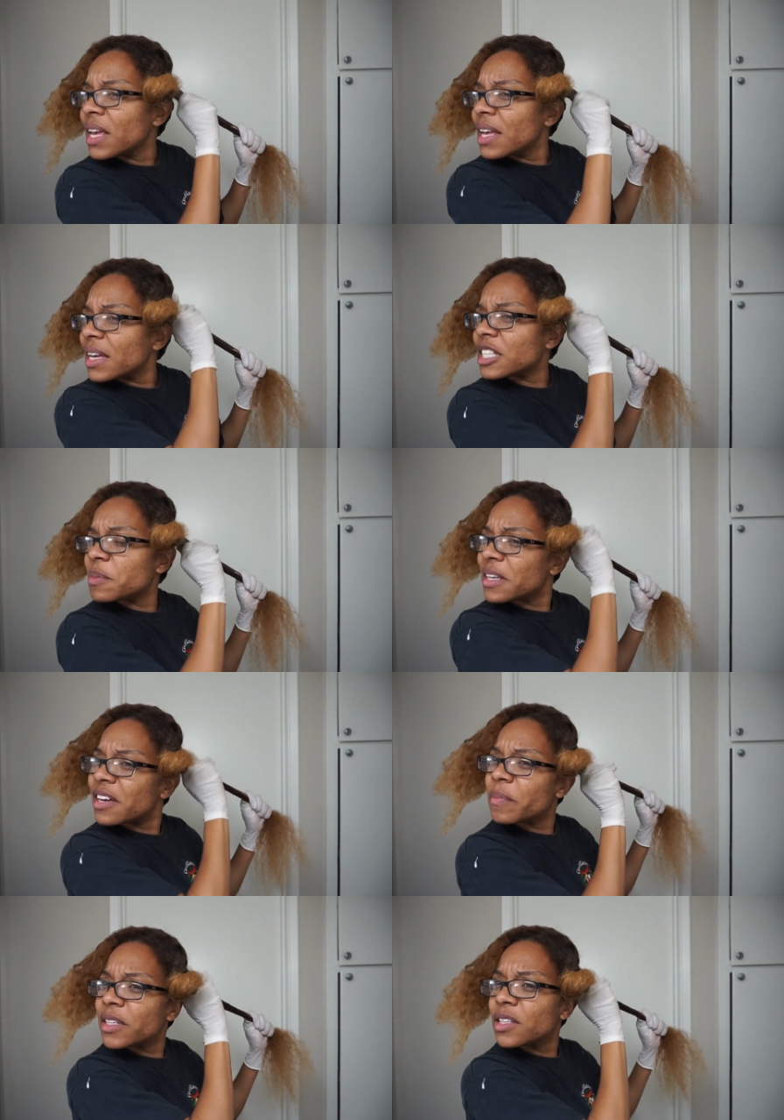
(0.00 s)
it's
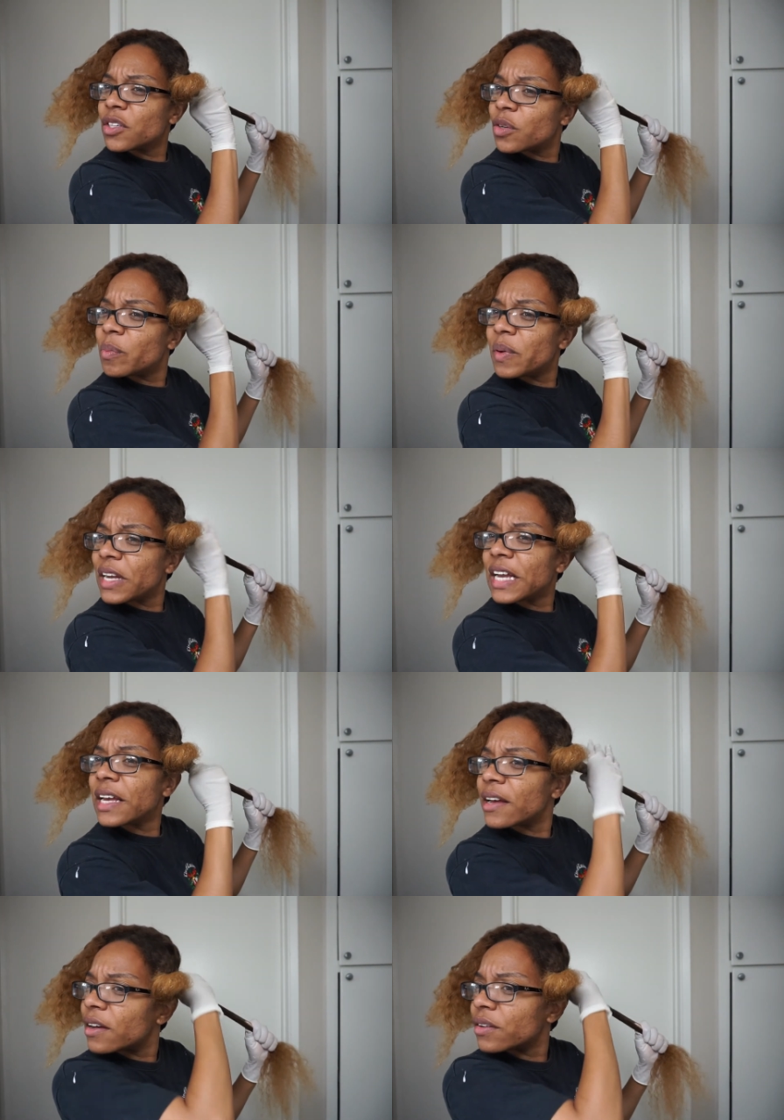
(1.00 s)
become a little
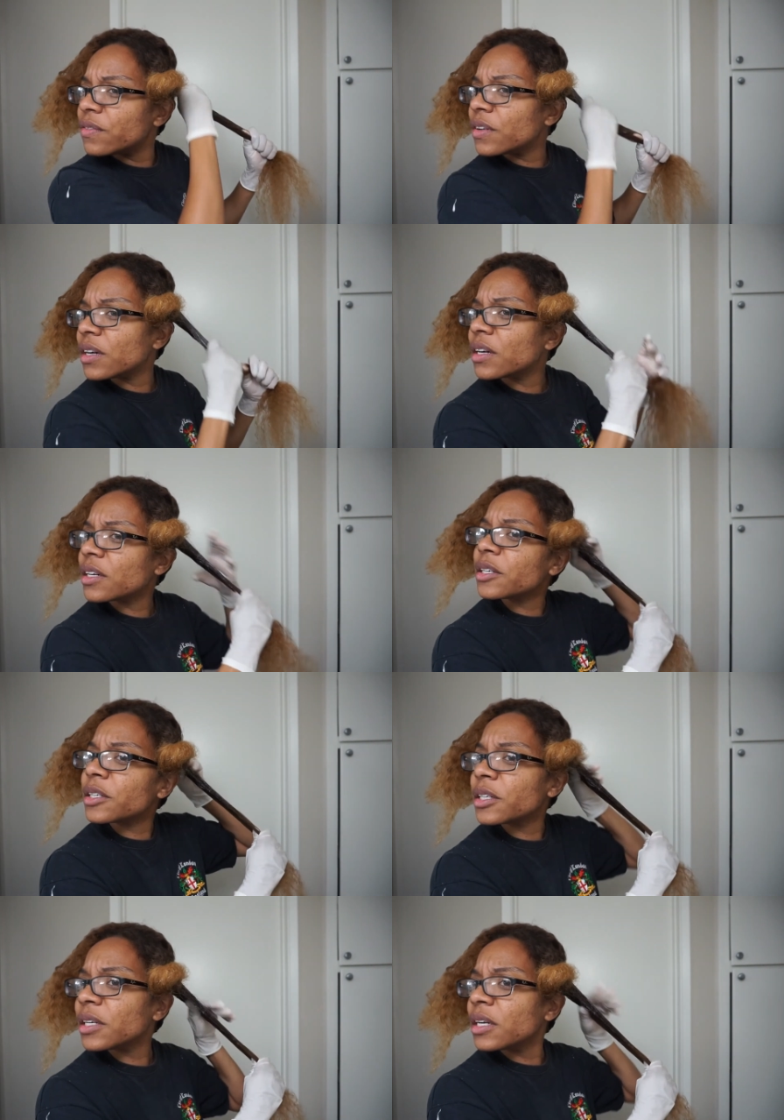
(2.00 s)
bit of a
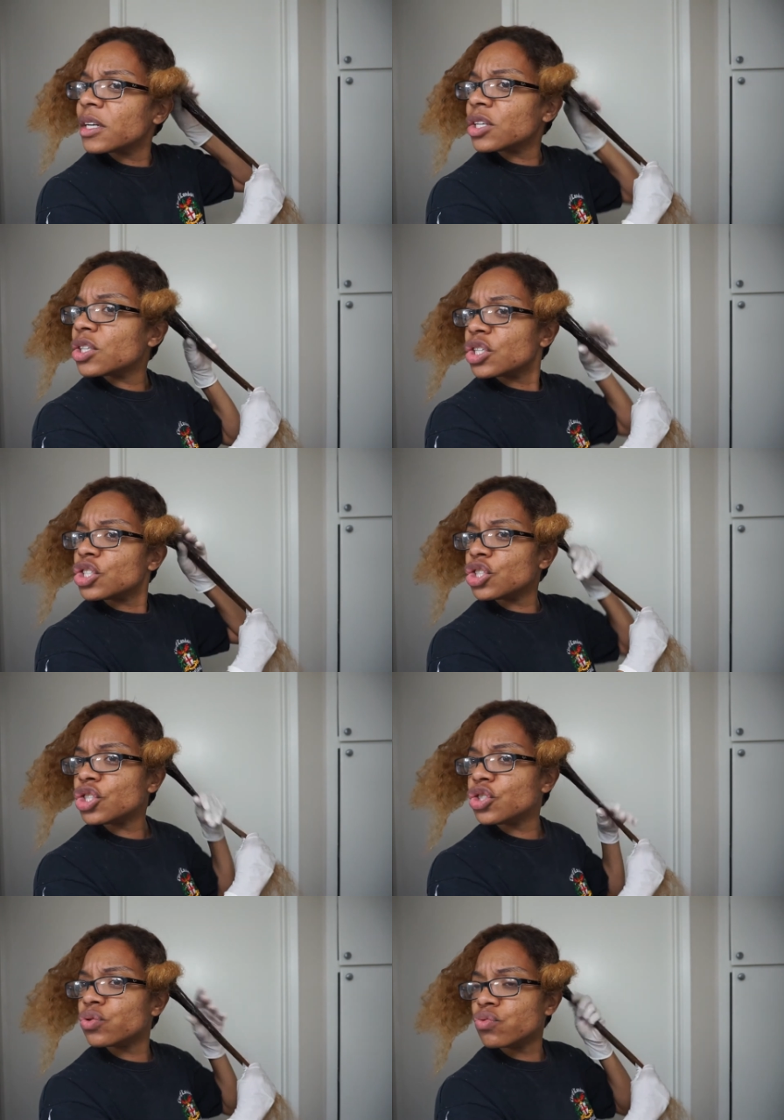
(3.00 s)

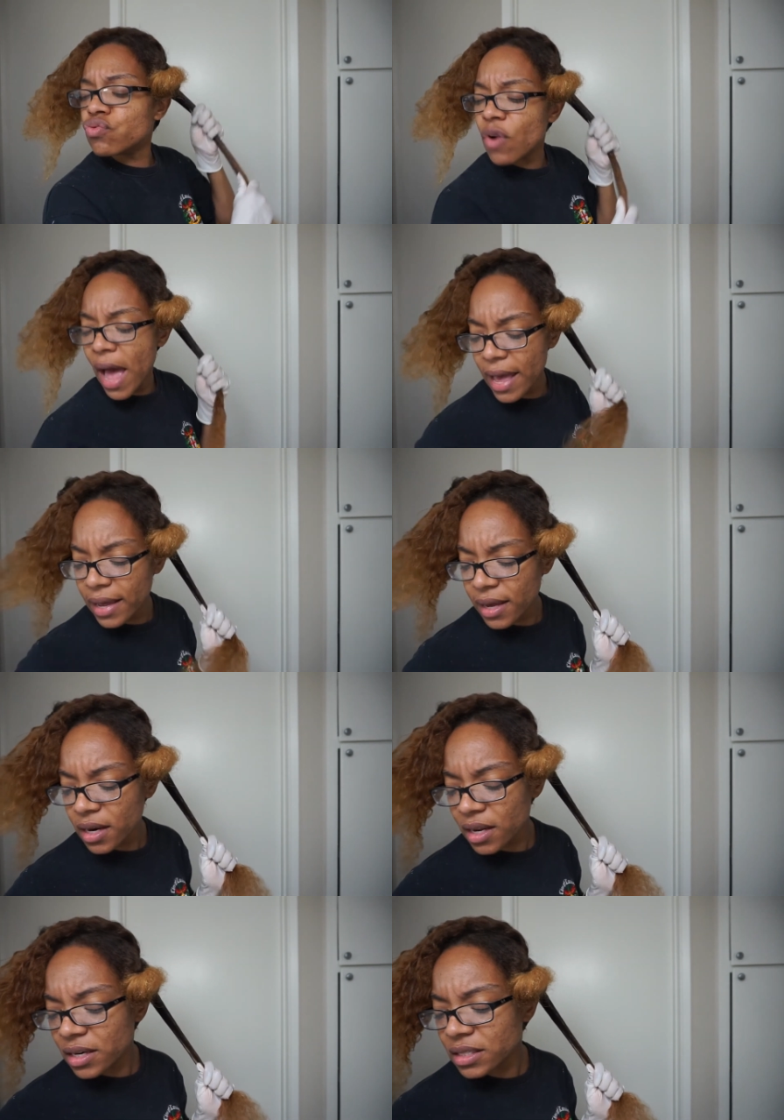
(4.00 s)
dread
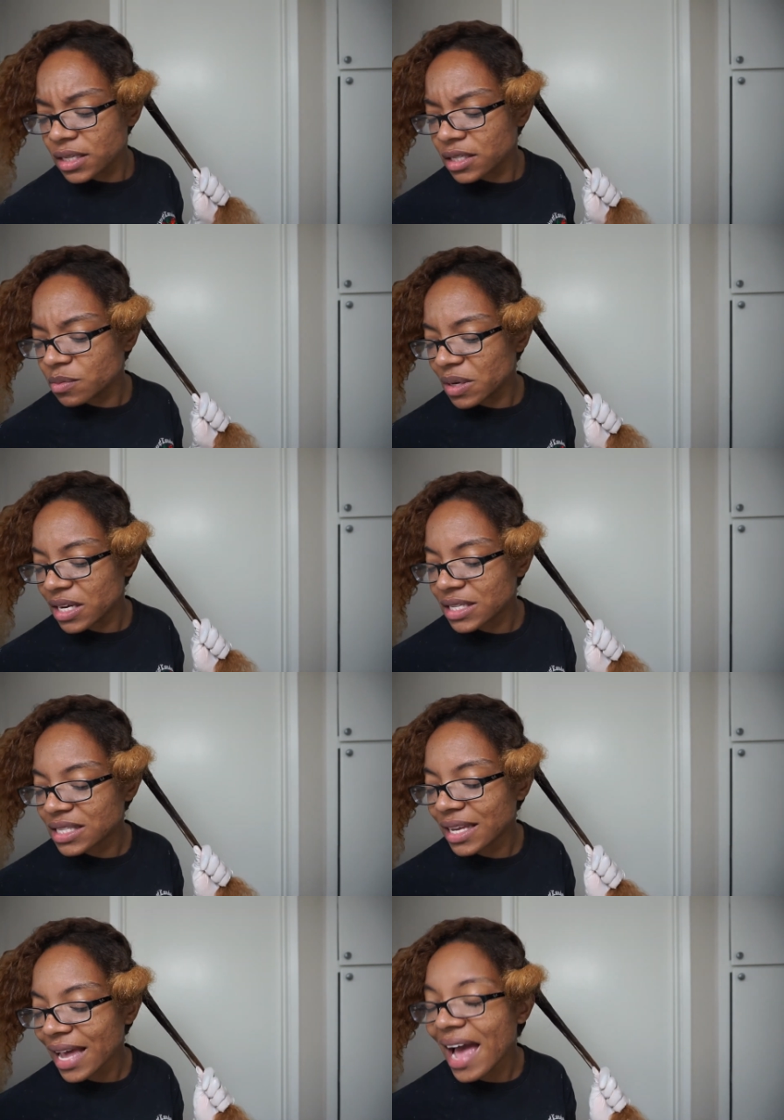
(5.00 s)
in a sense, because it's
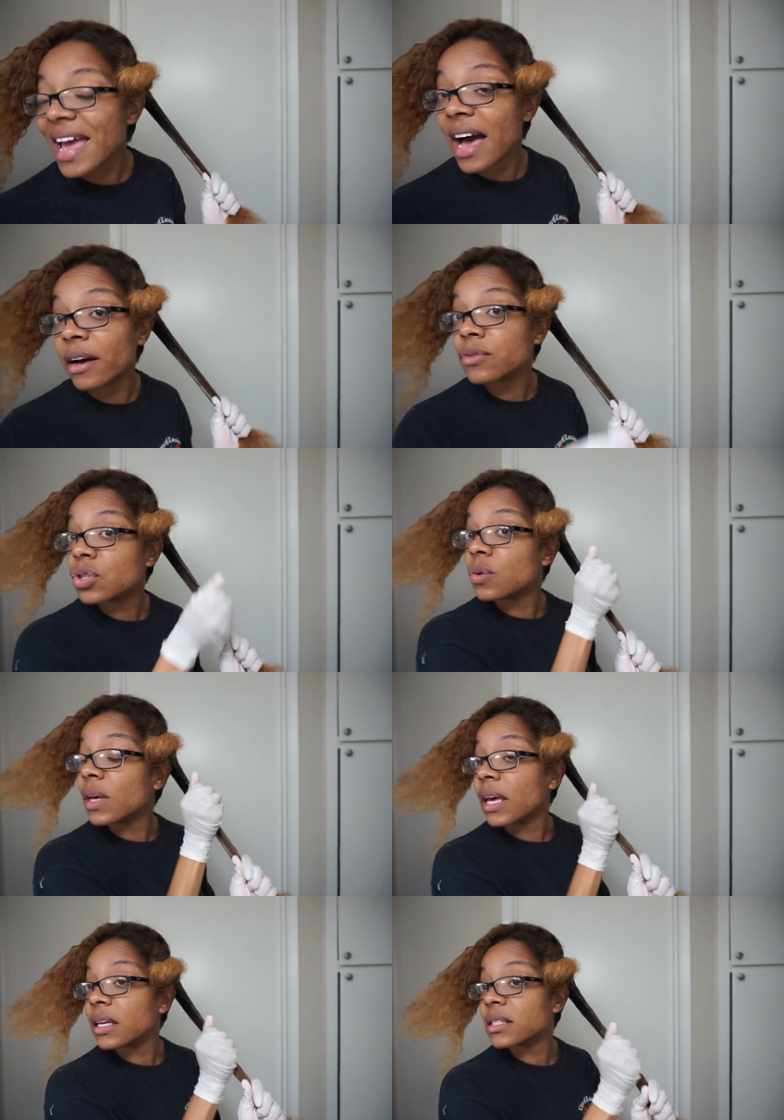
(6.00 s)
like, I have 2
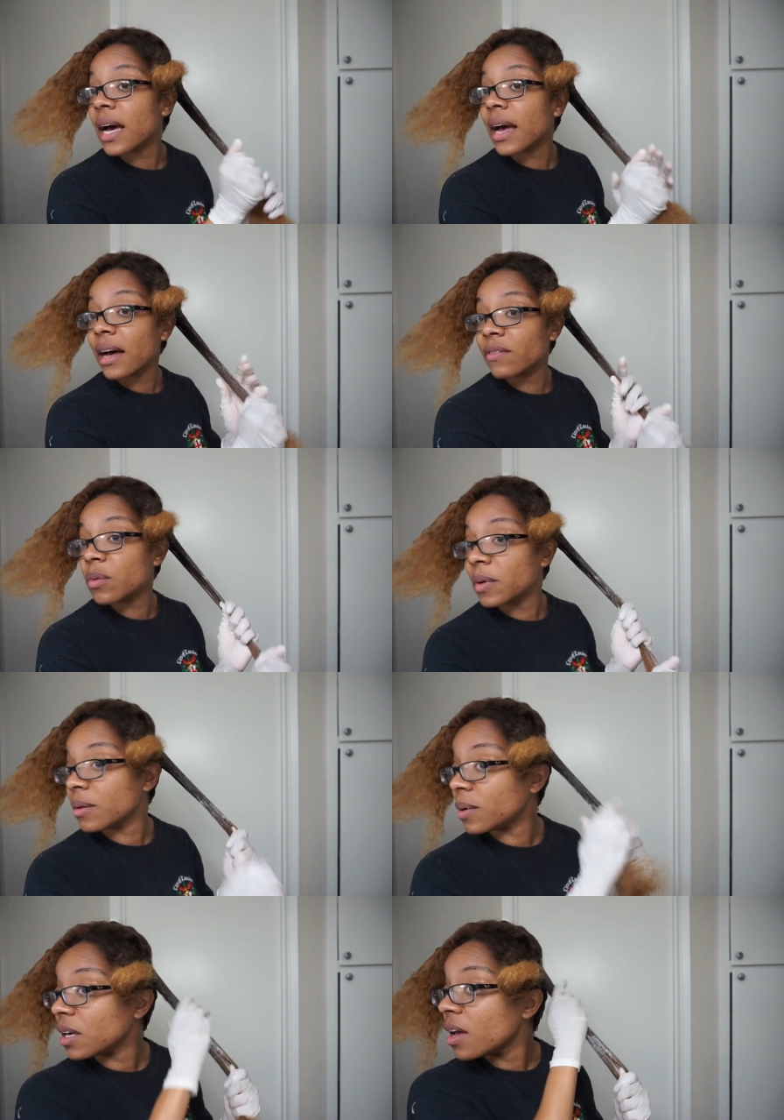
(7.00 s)
kids. I have a
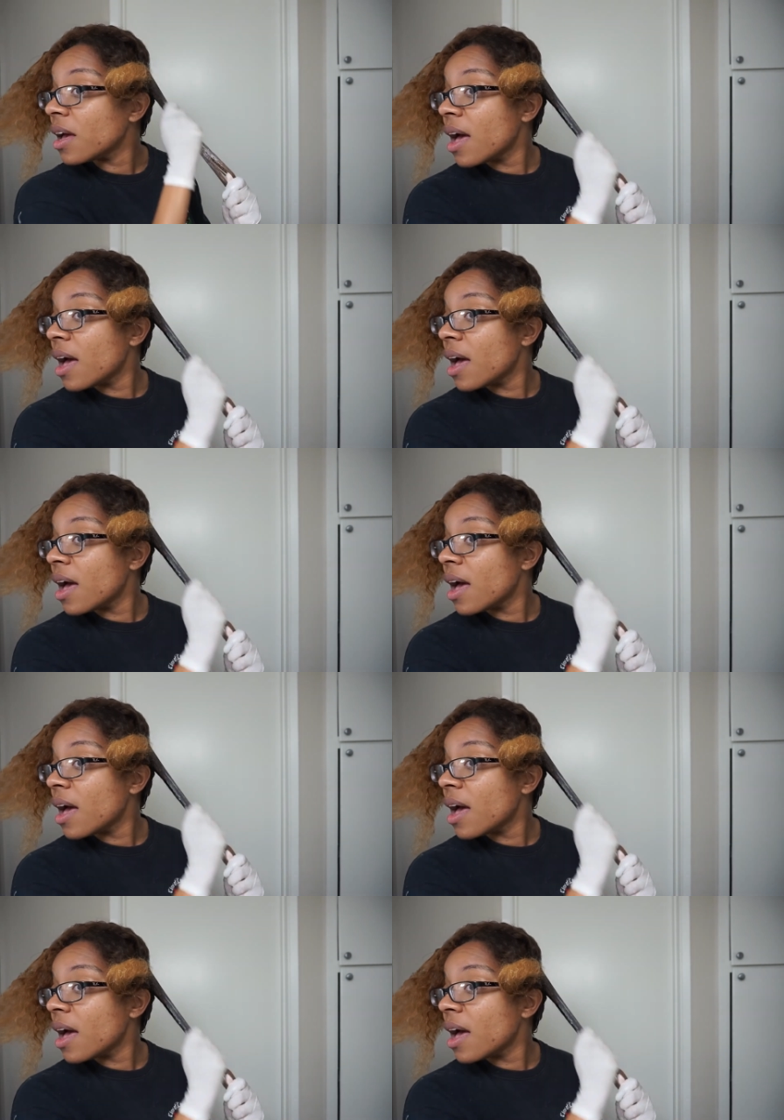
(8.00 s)
baby.